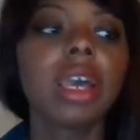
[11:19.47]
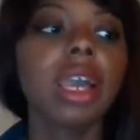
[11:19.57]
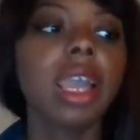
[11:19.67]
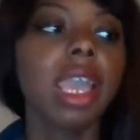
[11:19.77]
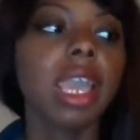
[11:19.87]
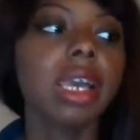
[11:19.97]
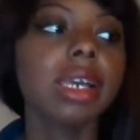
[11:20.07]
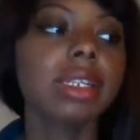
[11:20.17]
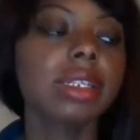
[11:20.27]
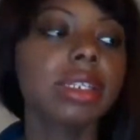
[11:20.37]

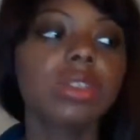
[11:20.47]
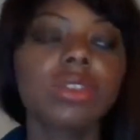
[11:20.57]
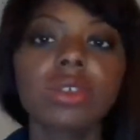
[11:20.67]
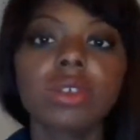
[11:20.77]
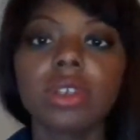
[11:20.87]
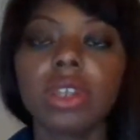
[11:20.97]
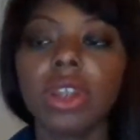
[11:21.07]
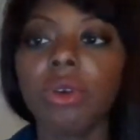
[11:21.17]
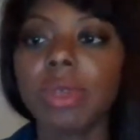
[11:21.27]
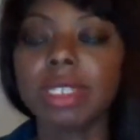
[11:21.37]
And
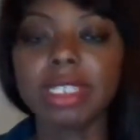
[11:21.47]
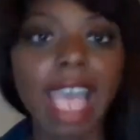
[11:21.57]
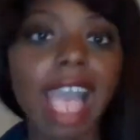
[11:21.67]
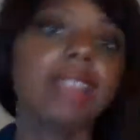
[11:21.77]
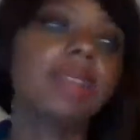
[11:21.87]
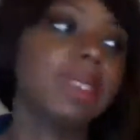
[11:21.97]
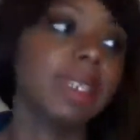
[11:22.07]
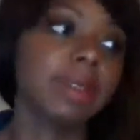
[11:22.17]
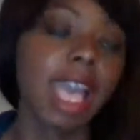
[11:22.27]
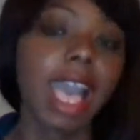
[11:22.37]
once I did
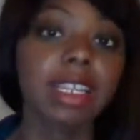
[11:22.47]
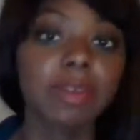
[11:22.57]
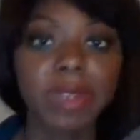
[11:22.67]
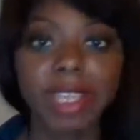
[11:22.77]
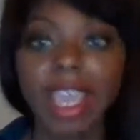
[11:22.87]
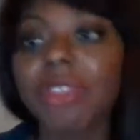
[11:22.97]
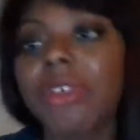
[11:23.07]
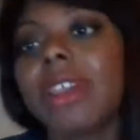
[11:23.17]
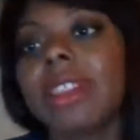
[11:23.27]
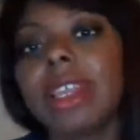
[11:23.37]
academic
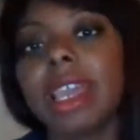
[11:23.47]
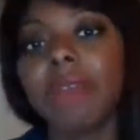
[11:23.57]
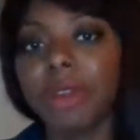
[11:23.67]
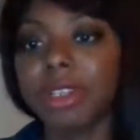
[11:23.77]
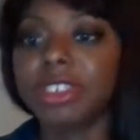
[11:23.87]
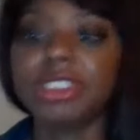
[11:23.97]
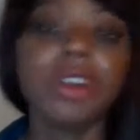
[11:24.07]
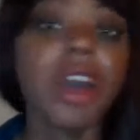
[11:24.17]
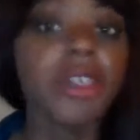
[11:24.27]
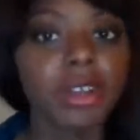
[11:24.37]
decathlon, then I wanted to do
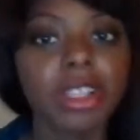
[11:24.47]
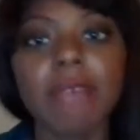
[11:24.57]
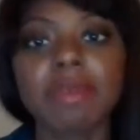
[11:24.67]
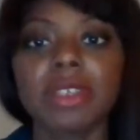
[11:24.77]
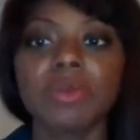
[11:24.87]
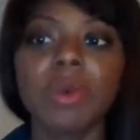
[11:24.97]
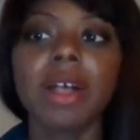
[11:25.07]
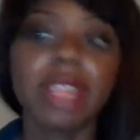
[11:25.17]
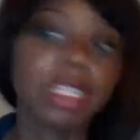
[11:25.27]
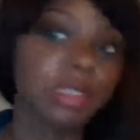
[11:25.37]
other clubs as well.
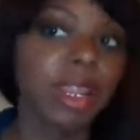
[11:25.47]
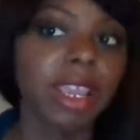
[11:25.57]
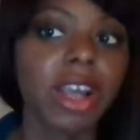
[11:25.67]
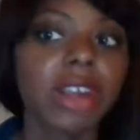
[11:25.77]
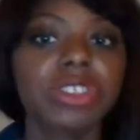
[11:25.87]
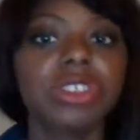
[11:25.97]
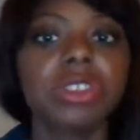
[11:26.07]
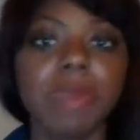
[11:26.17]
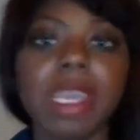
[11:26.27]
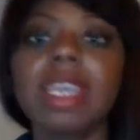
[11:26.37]
That's when I got into
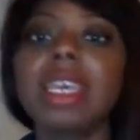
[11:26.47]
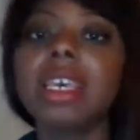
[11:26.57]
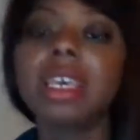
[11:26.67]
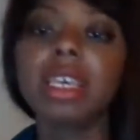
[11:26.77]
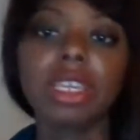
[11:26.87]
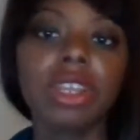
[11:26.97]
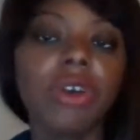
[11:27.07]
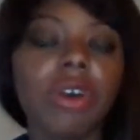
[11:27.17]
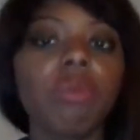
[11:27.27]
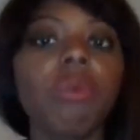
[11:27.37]
debate,
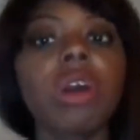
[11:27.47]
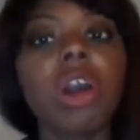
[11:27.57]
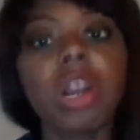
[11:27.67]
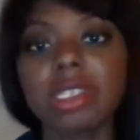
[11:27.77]
and more art